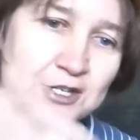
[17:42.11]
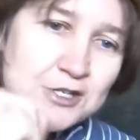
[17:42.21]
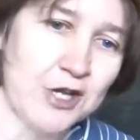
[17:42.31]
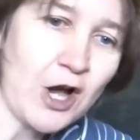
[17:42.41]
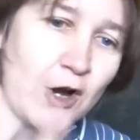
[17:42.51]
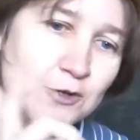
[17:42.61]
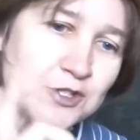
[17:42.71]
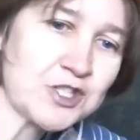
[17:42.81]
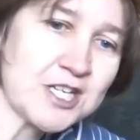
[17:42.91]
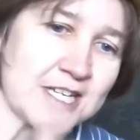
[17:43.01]
No
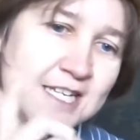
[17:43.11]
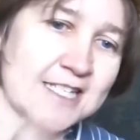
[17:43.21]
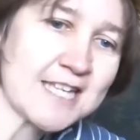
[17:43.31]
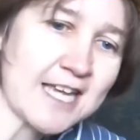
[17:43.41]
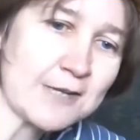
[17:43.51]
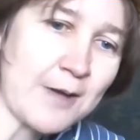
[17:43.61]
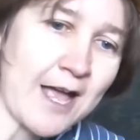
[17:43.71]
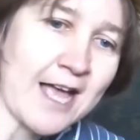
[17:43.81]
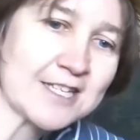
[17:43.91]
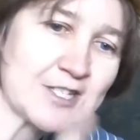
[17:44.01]
cheeky teddy
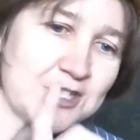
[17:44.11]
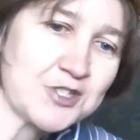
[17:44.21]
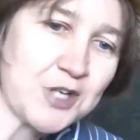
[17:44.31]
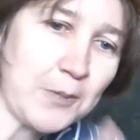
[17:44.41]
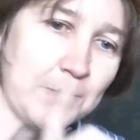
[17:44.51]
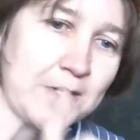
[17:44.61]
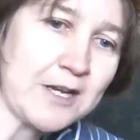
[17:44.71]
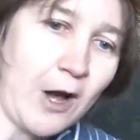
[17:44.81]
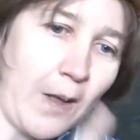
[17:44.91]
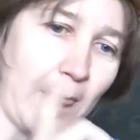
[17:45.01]
bears
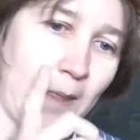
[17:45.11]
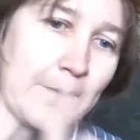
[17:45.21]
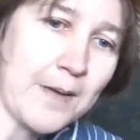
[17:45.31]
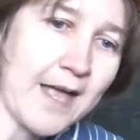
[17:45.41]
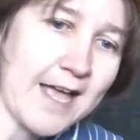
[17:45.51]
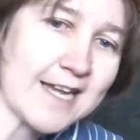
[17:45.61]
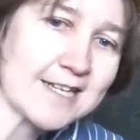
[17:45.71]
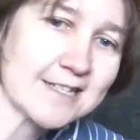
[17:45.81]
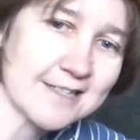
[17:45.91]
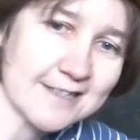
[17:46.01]
jumping on the bed.